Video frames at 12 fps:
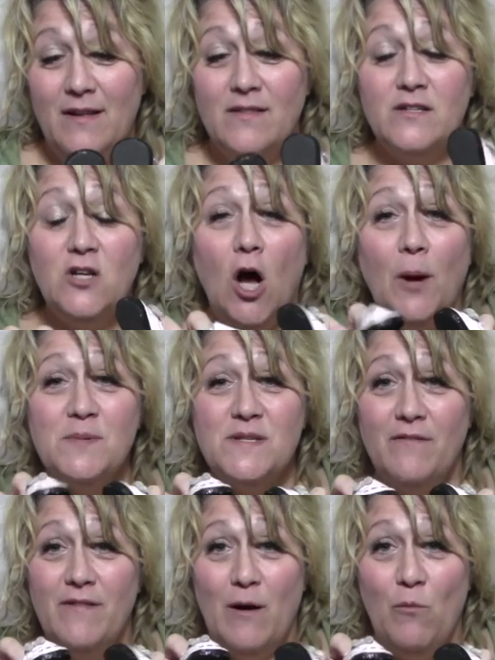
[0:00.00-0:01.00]
the tops
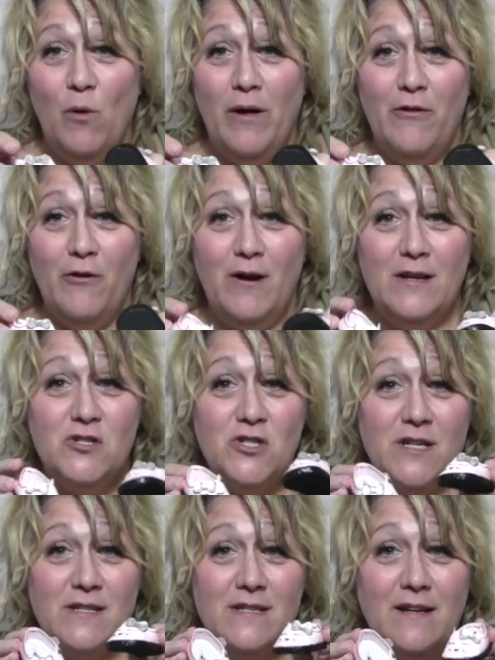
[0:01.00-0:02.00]
of them, whether it's
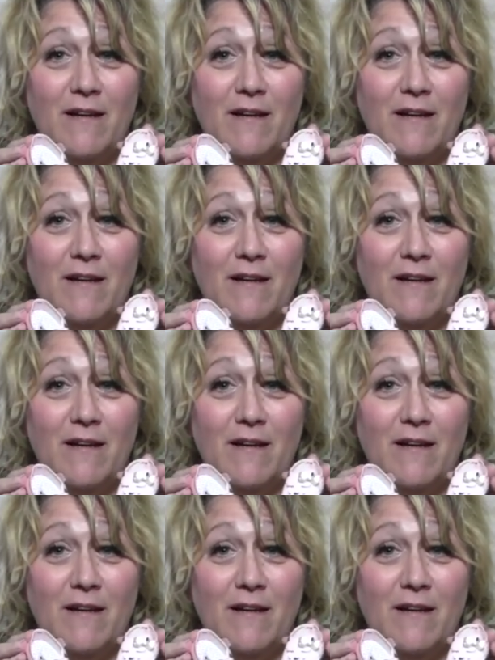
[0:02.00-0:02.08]
just